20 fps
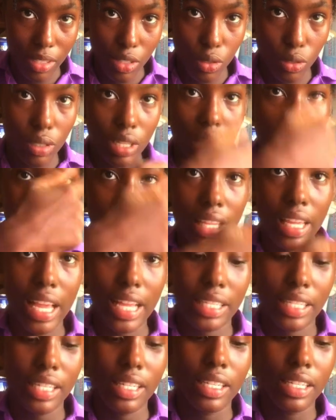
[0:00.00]
so
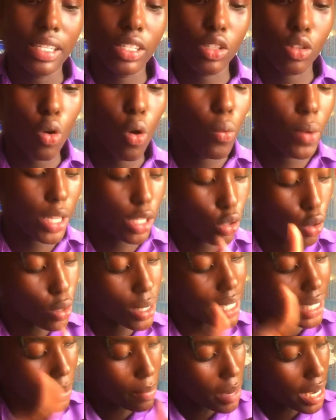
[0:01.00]
indicating it always
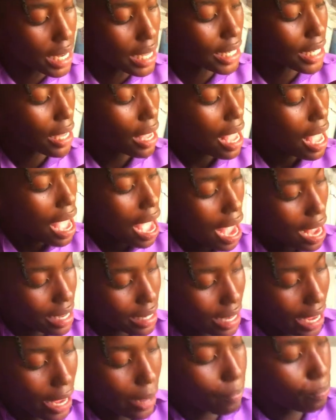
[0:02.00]
goes a minute.
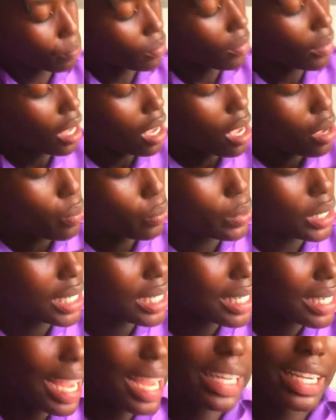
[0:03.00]
And then we
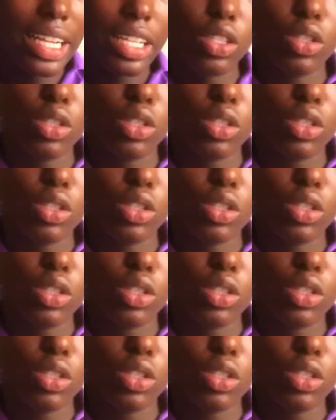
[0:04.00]
decided